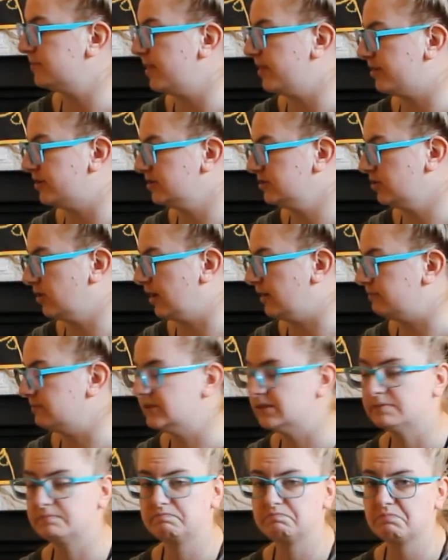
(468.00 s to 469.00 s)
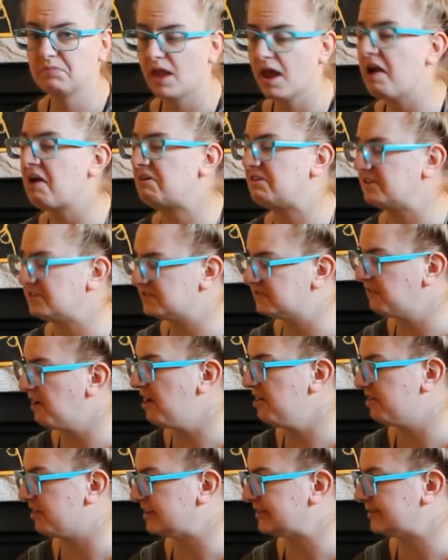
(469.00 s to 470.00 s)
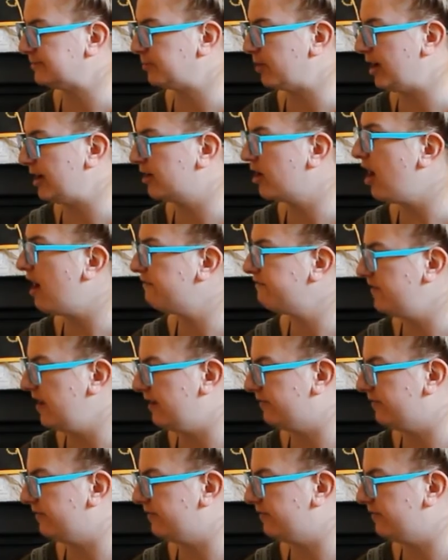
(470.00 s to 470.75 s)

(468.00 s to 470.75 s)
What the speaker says: mother screamed. Harold's father sprayed coffee